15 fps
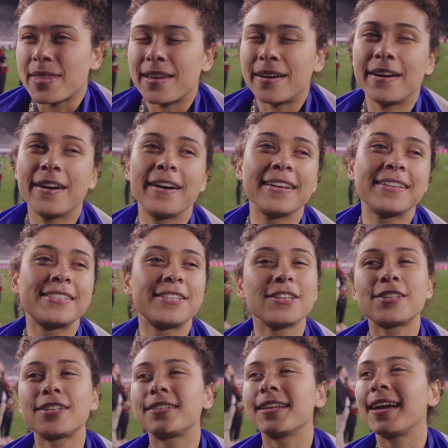Uh, it's
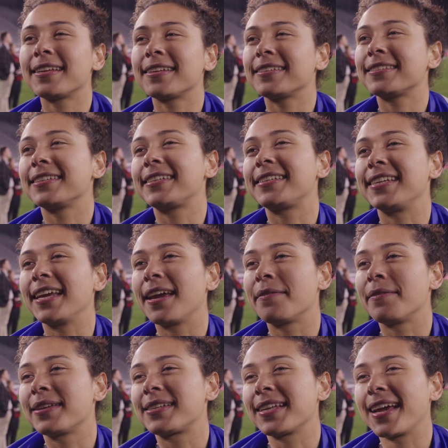just not the
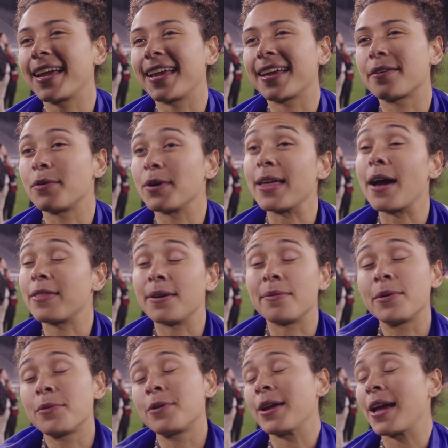same. It's like without
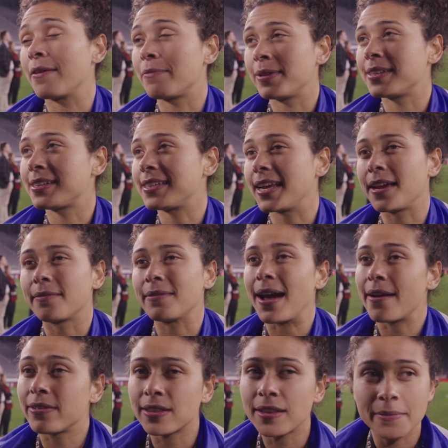them, it wouldn't have been the same. Yeah.
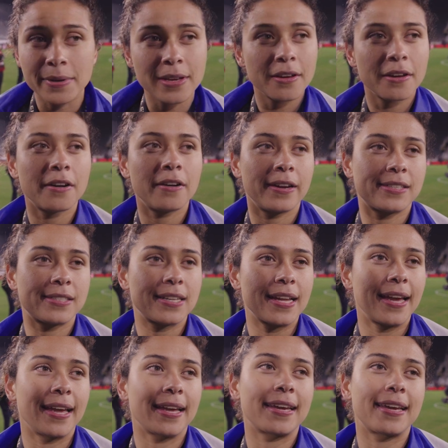Having them here, it's
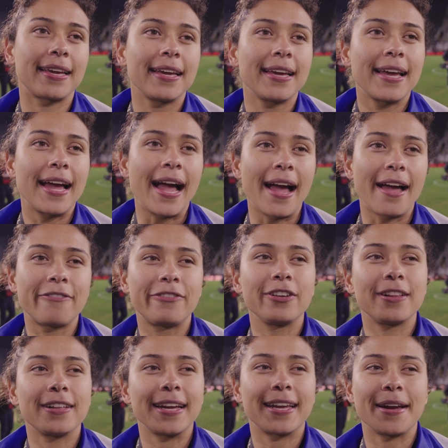like I
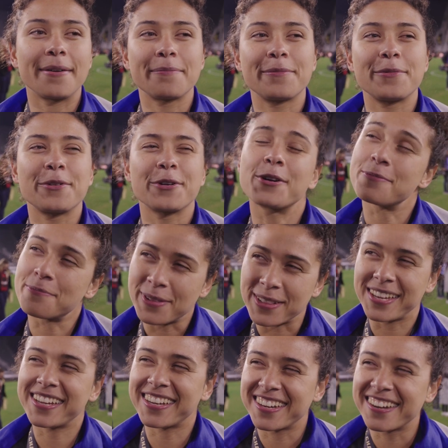feel like I'm more
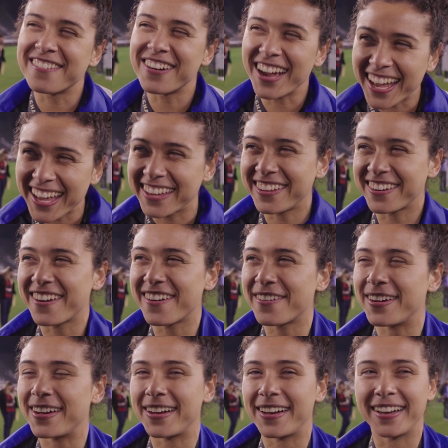complete in a way. You yeah.
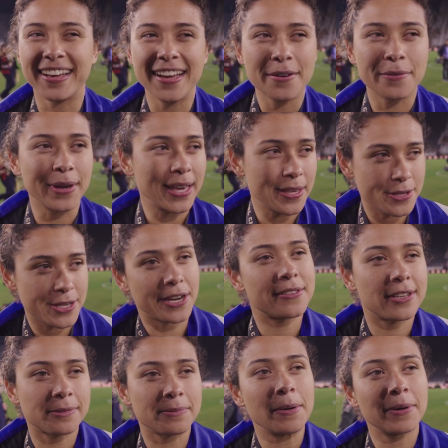know, uh, we can share
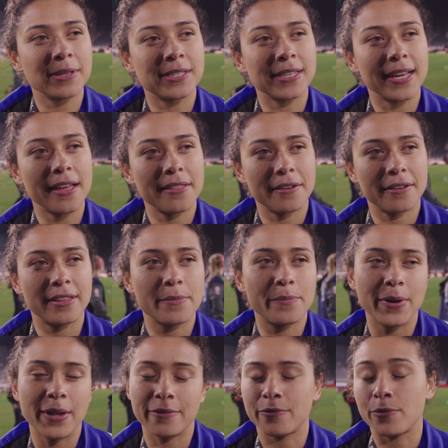this moment together. They've
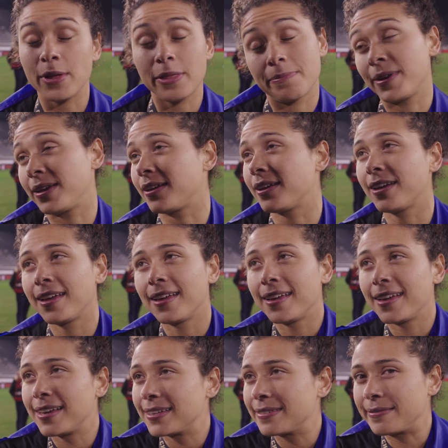been with me
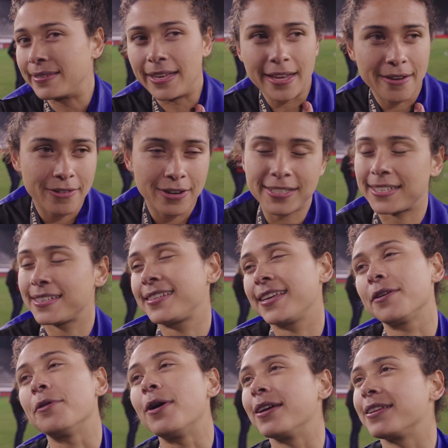ever since
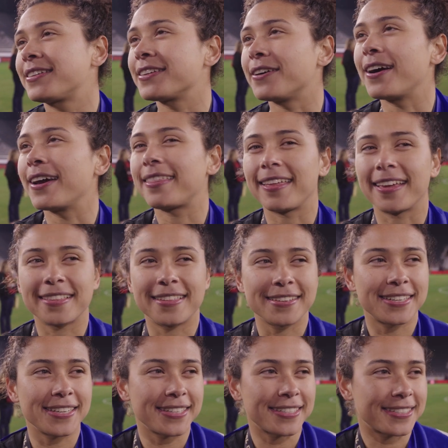day one, so I think
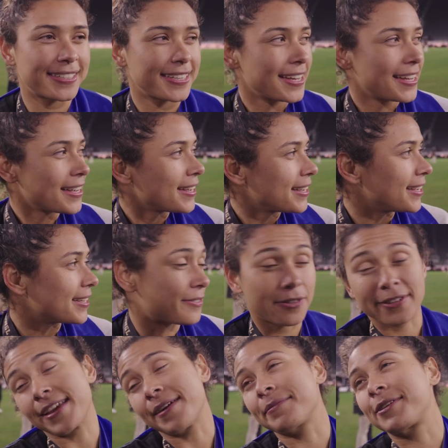this is it's
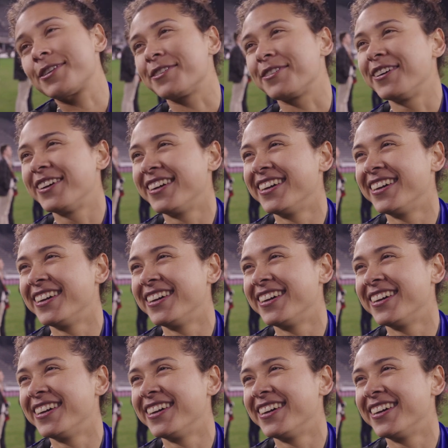for them too.